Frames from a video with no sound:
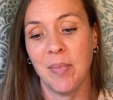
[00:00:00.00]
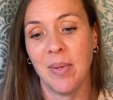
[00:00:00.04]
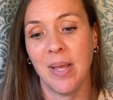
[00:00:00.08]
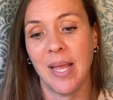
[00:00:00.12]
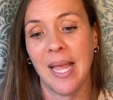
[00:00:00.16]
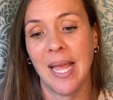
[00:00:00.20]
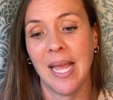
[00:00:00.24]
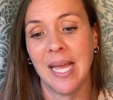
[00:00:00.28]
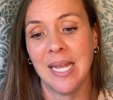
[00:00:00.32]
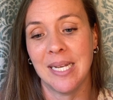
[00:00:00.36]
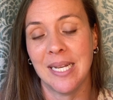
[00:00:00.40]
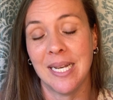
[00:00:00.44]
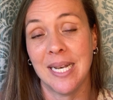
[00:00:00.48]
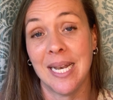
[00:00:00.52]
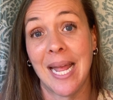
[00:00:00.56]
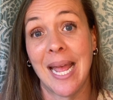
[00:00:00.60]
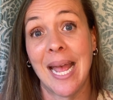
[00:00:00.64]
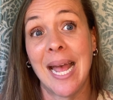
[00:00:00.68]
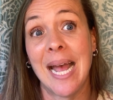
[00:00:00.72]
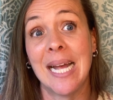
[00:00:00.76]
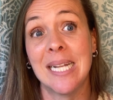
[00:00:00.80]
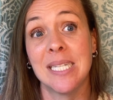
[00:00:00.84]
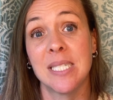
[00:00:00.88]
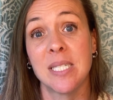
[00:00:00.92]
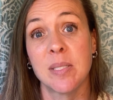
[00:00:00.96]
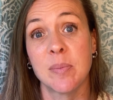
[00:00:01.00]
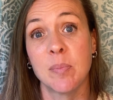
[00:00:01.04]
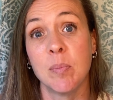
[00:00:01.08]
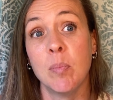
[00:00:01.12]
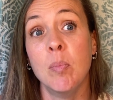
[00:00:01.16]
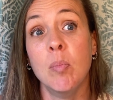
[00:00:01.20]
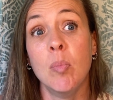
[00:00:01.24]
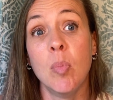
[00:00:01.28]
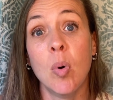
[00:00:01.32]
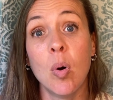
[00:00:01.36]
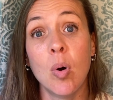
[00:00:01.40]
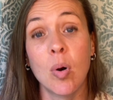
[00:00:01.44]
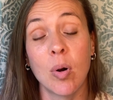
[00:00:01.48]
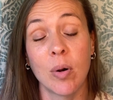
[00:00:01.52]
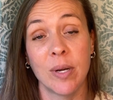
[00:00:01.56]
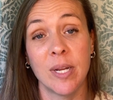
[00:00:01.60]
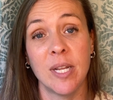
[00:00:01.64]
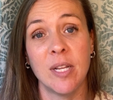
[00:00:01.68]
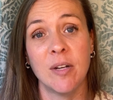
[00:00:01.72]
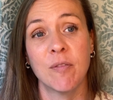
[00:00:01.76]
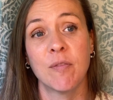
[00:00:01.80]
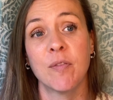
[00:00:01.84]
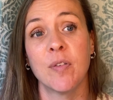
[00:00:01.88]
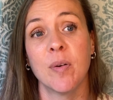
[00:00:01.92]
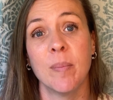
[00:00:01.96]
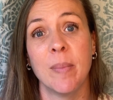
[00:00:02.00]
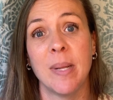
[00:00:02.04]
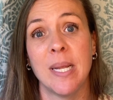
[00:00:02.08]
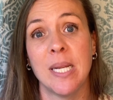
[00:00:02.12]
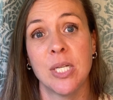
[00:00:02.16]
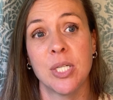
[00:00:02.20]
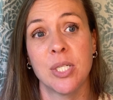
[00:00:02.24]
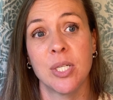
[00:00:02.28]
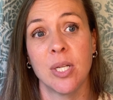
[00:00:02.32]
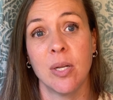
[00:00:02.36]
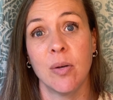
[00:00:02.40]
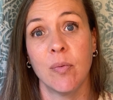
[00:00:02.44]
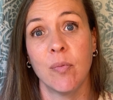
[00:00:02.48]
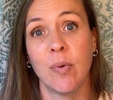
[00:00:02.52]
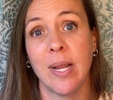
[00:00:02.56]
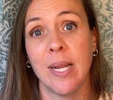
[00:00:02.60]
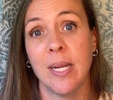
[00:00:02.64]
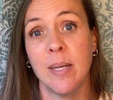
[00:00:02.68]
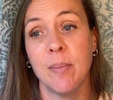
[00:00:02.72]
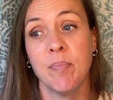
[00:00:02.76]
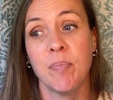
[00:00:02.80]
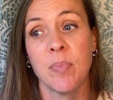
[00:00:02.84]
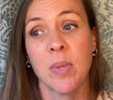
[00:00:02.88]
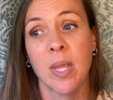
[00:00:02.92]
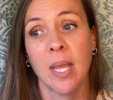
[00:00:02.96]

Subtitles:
And it adds more information, right?